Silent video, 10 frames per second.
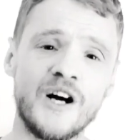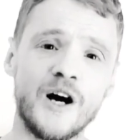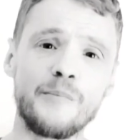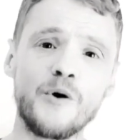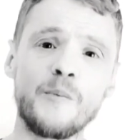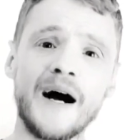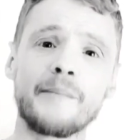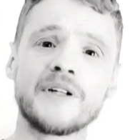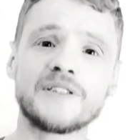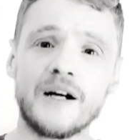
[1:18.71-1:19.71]
I pull back
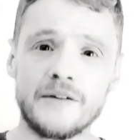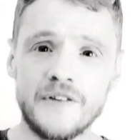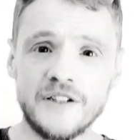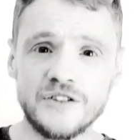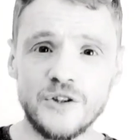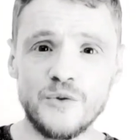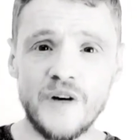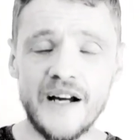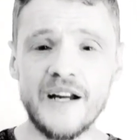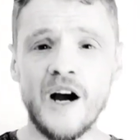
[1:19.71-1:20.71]
my duck feather
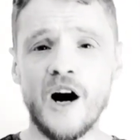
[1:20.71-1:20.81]
duvet,